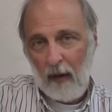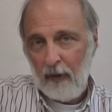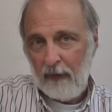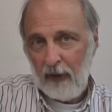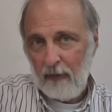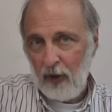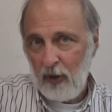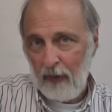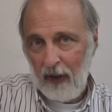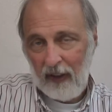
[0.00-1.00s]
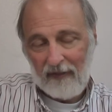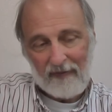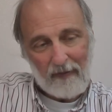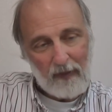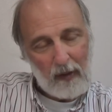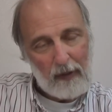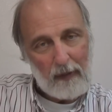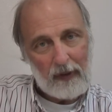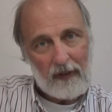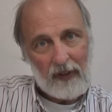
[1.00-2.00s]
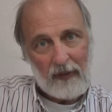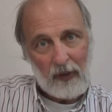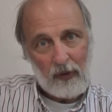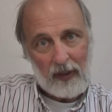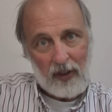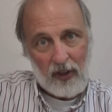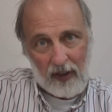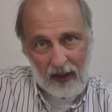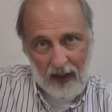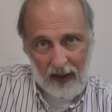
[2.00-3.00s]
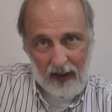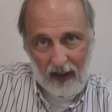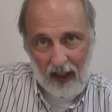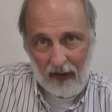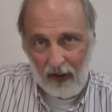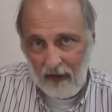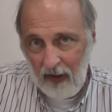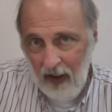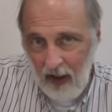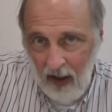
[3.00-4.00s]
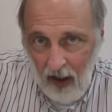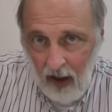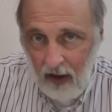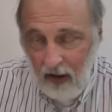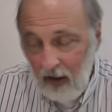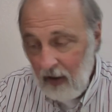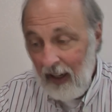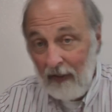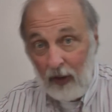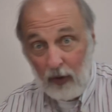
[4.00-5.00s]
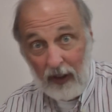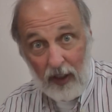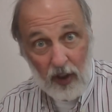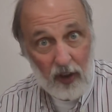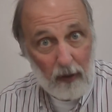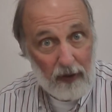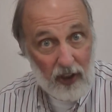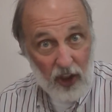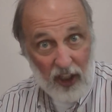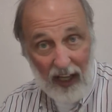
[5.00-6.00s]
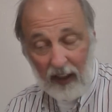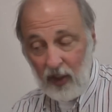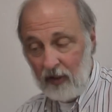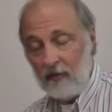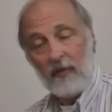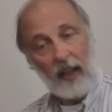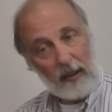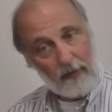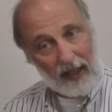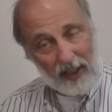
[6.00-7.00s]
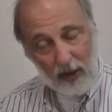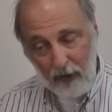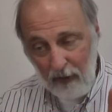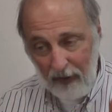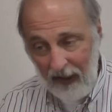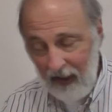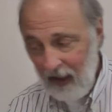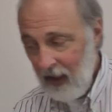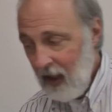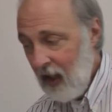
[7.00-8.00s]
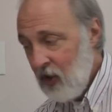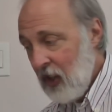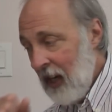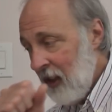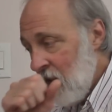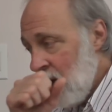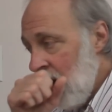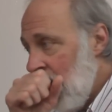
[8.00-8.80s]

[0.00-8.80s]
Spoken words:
But for the most part, people of different religions getting together, having a relationship is a challenge. Not impossible, but a challenge.